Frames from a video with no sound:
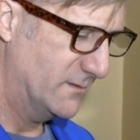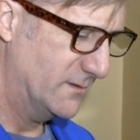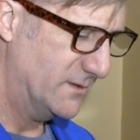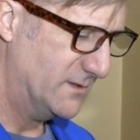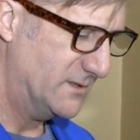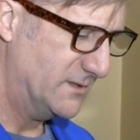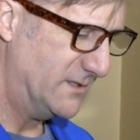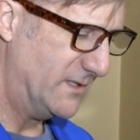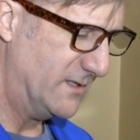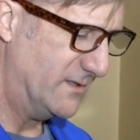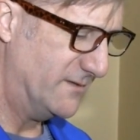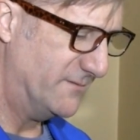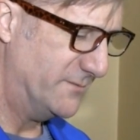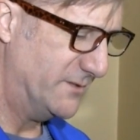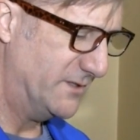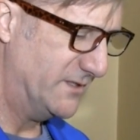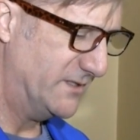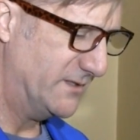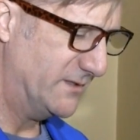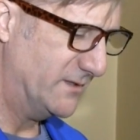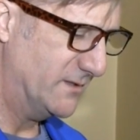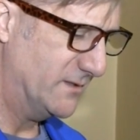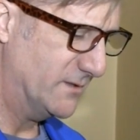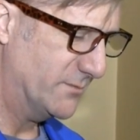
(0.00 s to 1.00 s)
set of
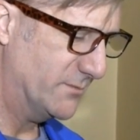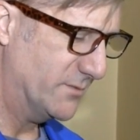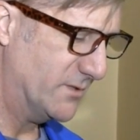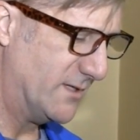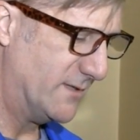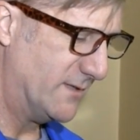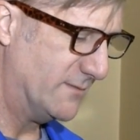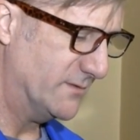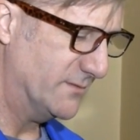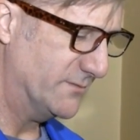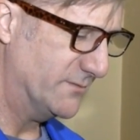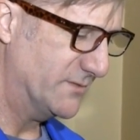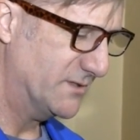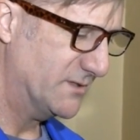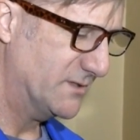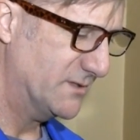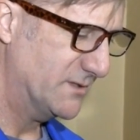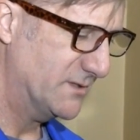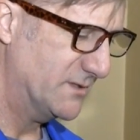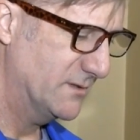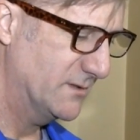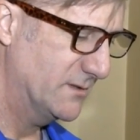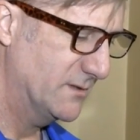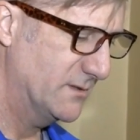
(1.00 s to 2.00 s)
particular problems.
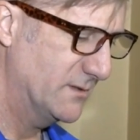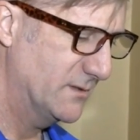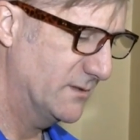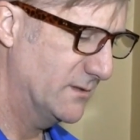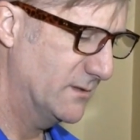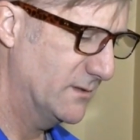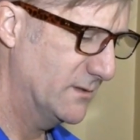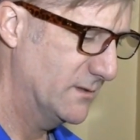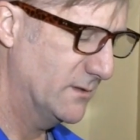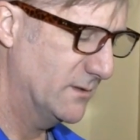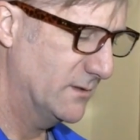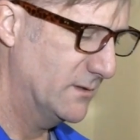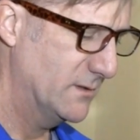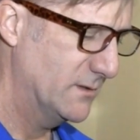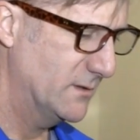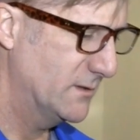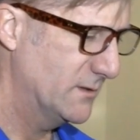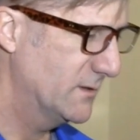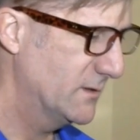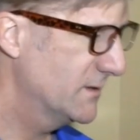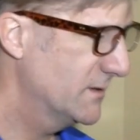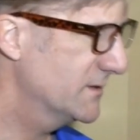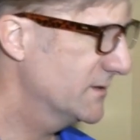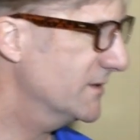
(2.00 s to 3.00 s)

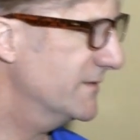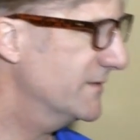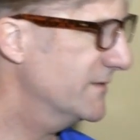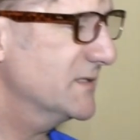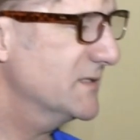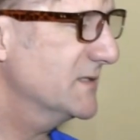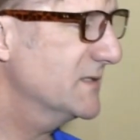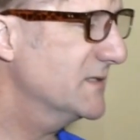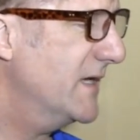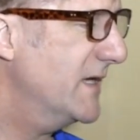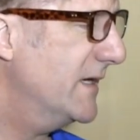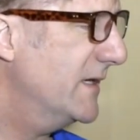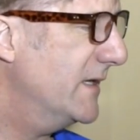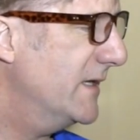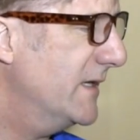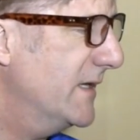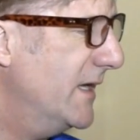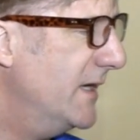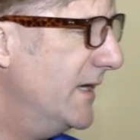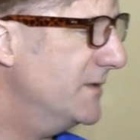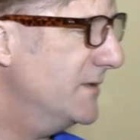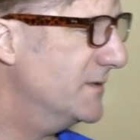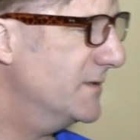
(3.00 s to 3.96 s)
So this is 88